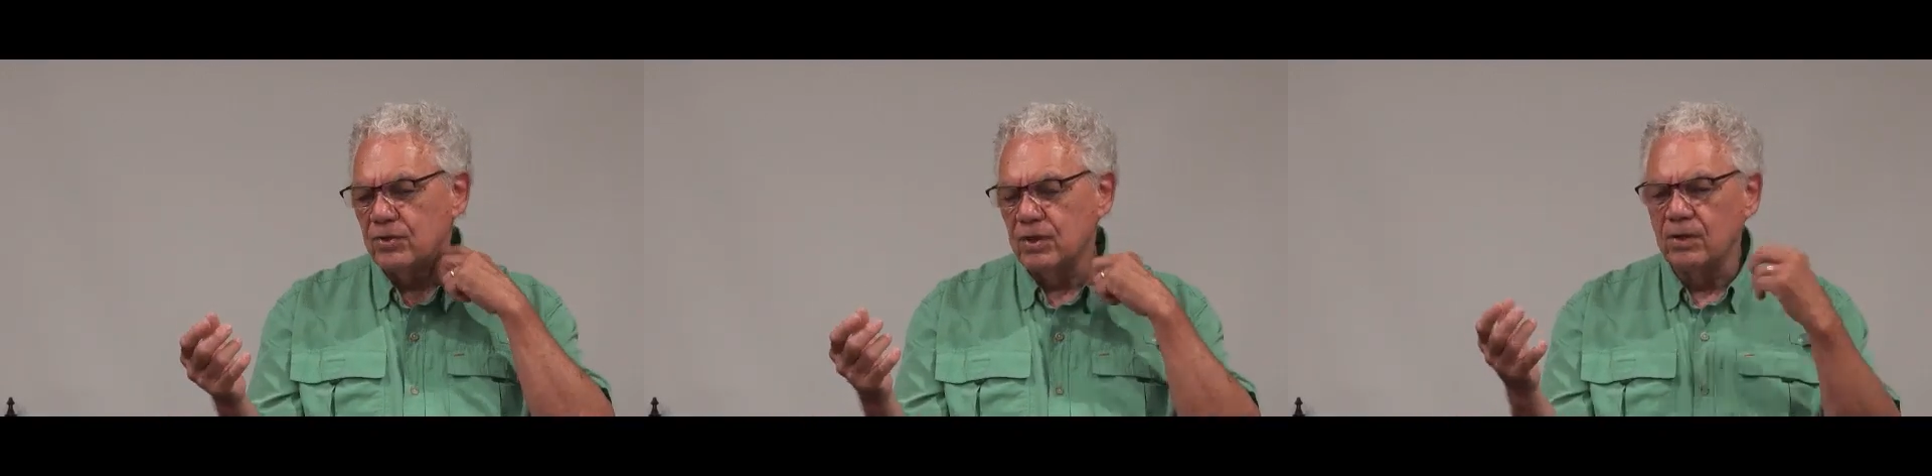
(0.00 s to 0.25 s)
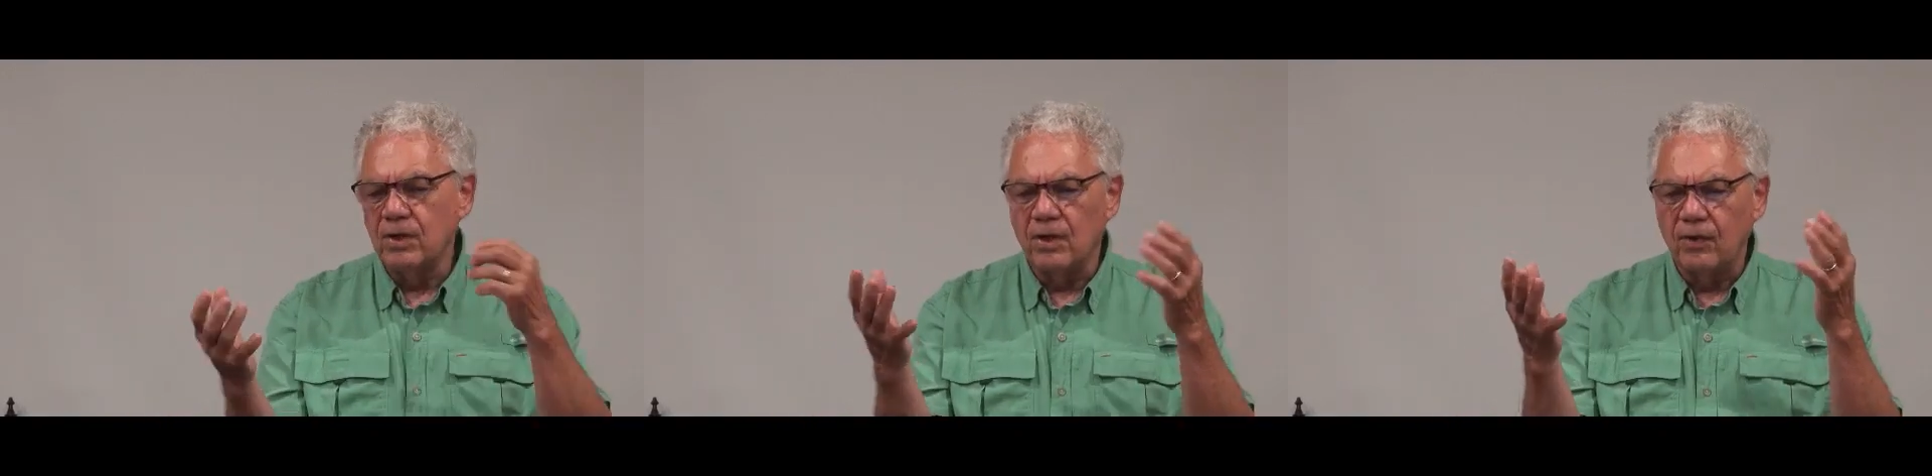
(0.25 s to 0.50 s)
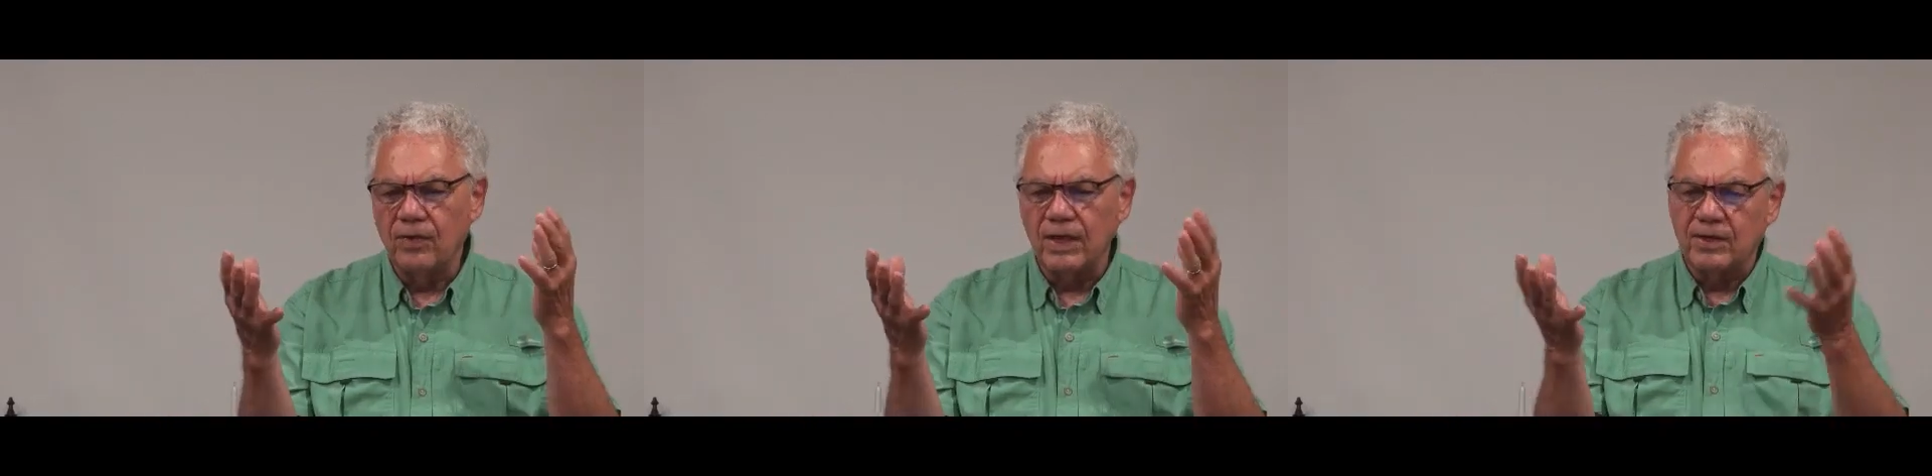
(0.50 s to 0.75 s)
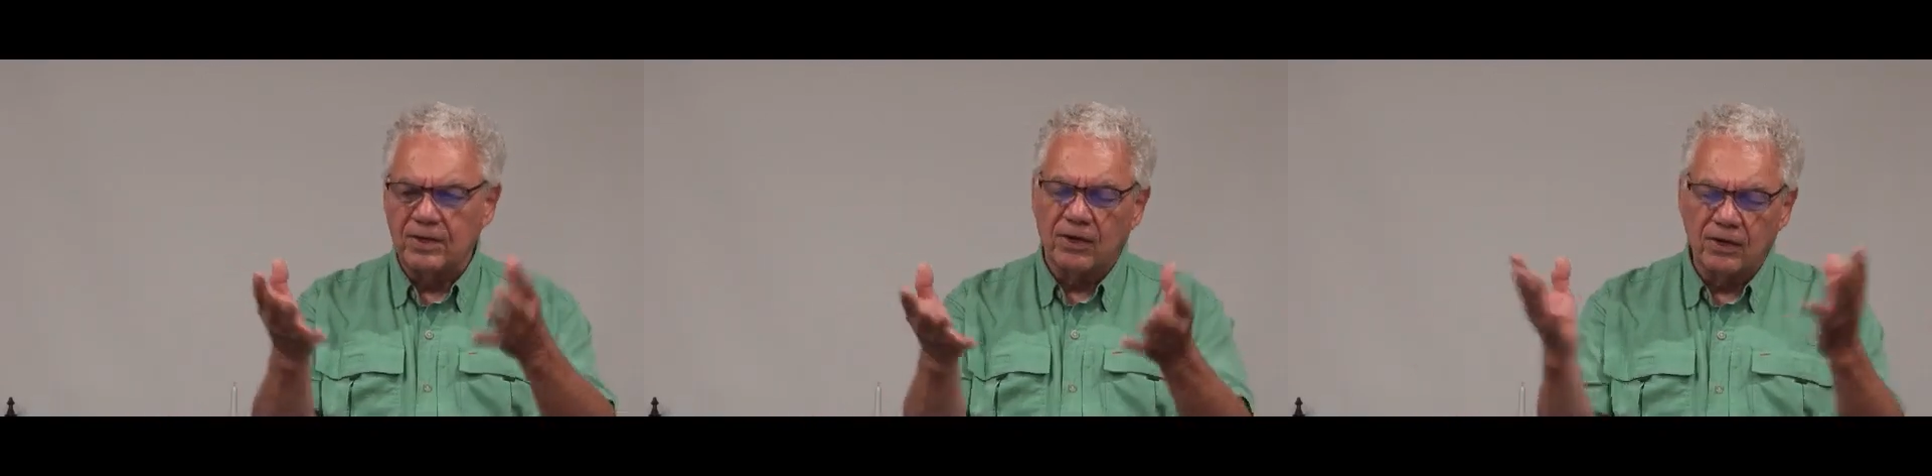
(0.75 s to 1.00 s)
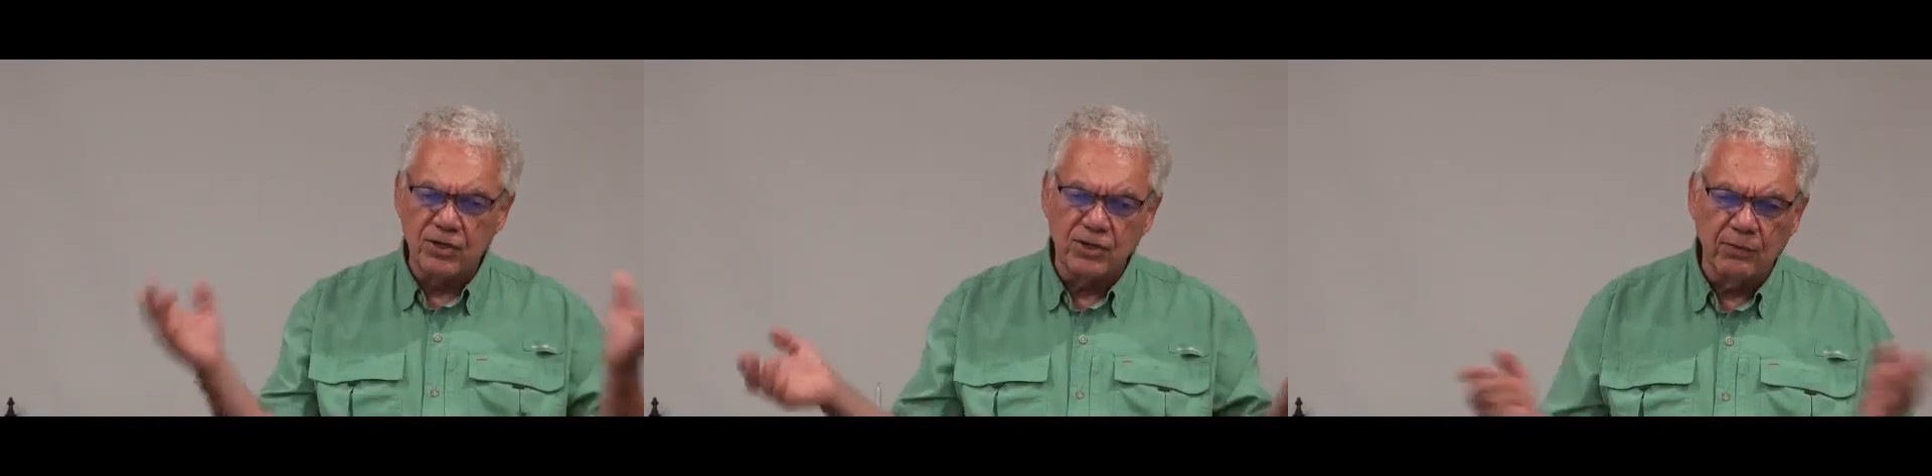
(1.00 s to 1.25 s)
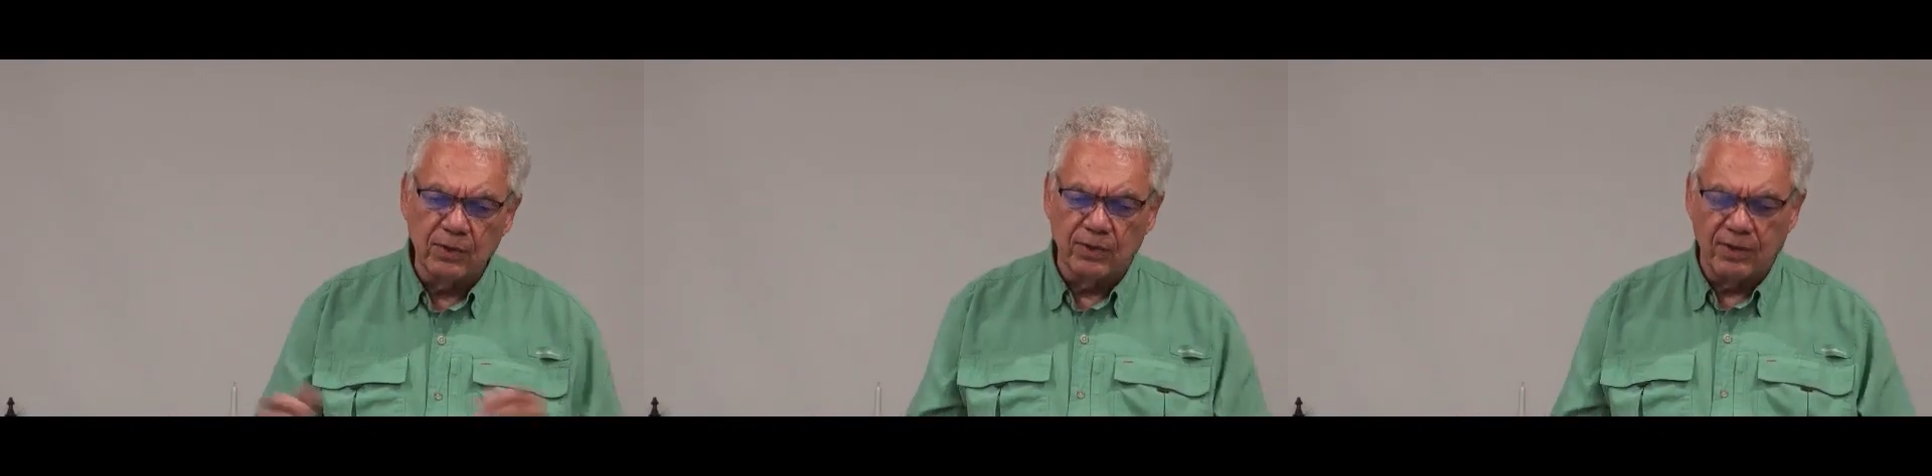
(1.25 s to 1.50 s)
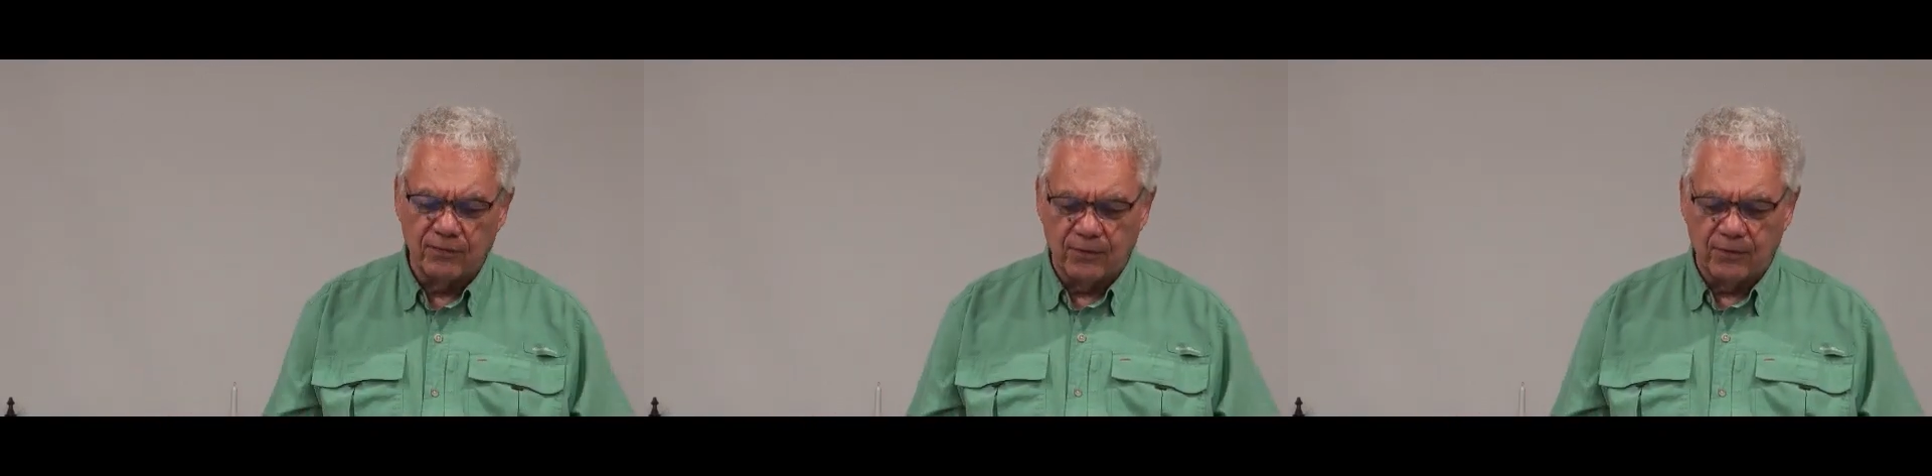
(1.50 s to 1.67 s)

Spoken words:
to know that the donkeys you were looking